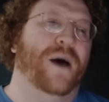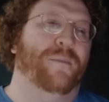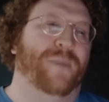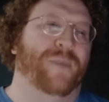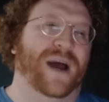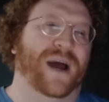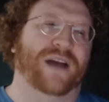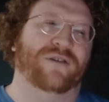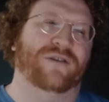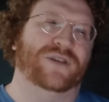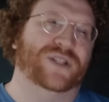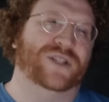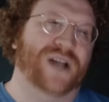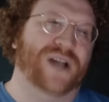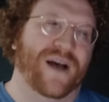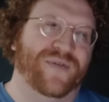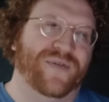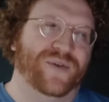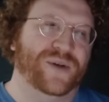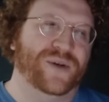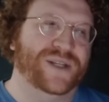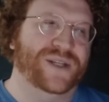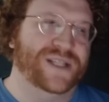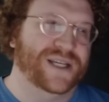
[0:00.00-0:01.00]

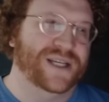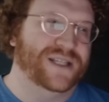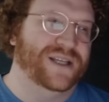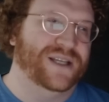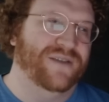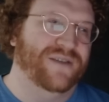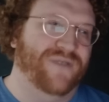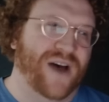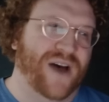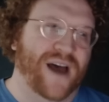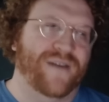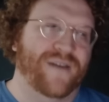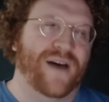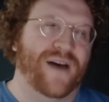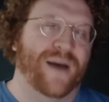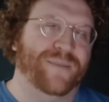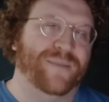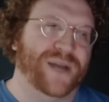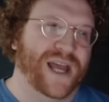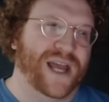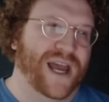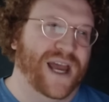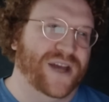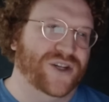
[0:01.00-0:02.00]
Microsoft 365
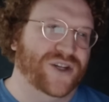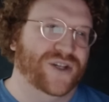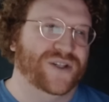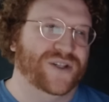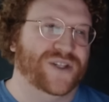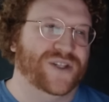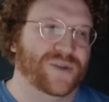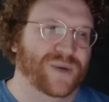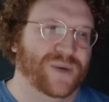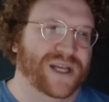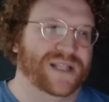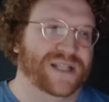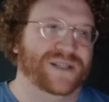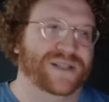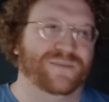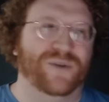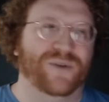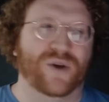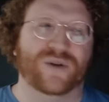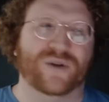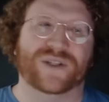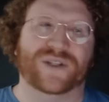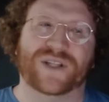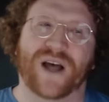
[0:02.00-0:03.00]
application suites,
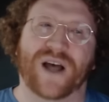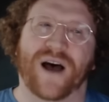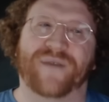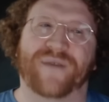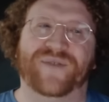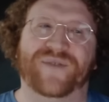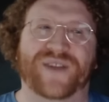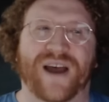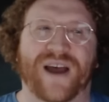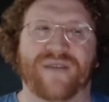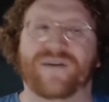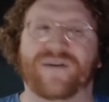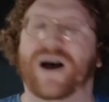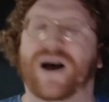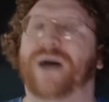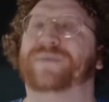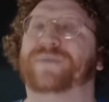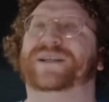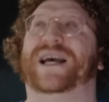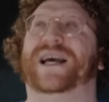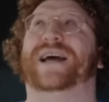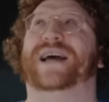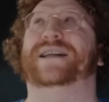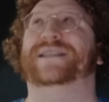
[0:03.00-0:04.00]
MuleSoft,
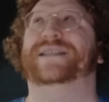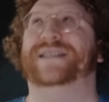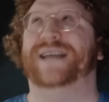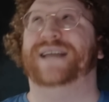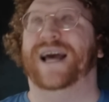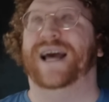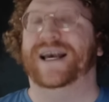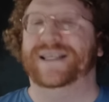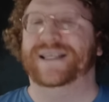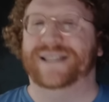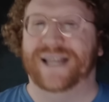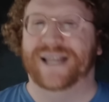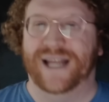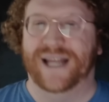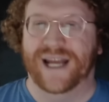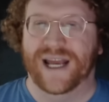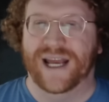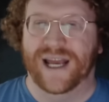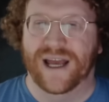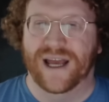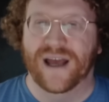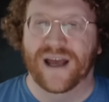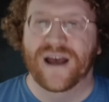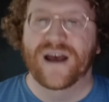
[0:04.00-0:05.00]
DevOps, and
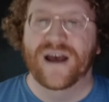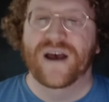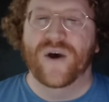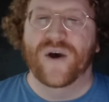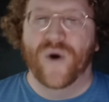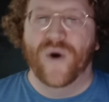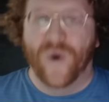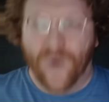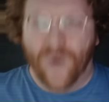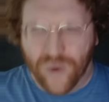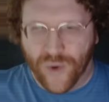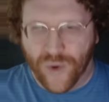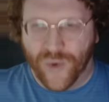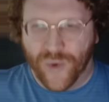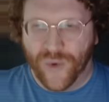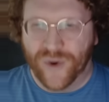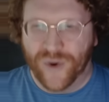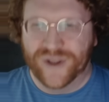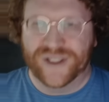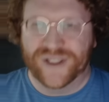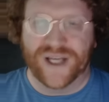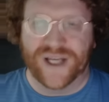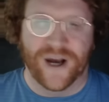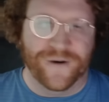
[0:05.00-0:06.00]
CI/CD.
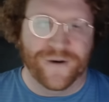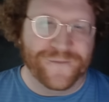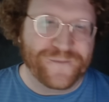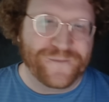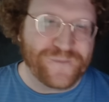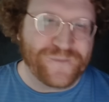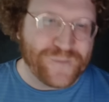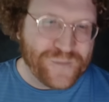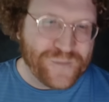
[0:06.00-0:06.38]
So